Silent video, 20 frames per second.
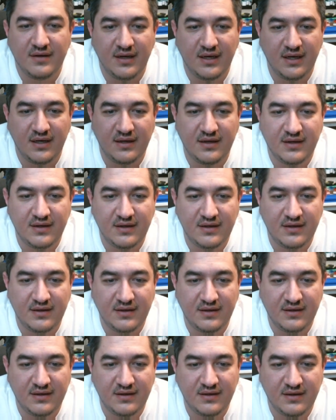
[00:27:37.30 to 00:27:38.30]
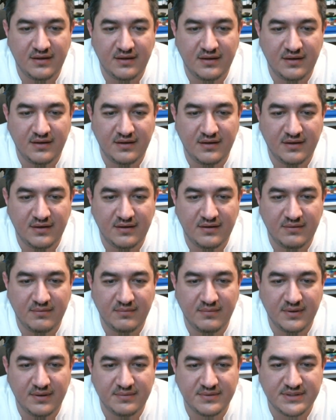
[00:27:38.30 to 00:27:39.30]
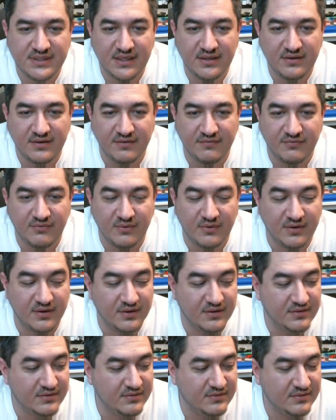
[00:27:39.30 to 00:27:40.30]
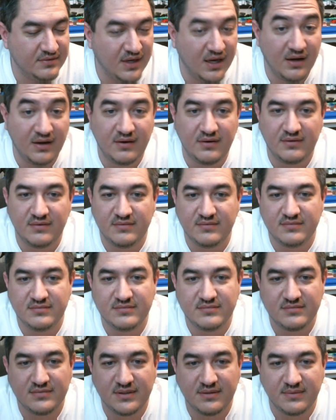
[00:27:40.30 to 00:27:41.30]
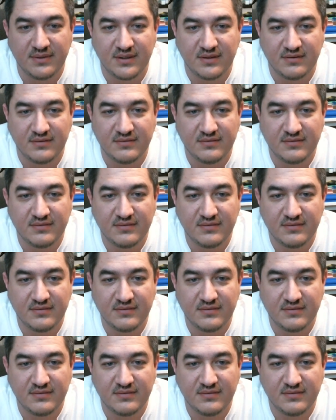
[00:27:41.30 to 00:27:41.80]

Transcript: What was I looking for? Oh, there we go.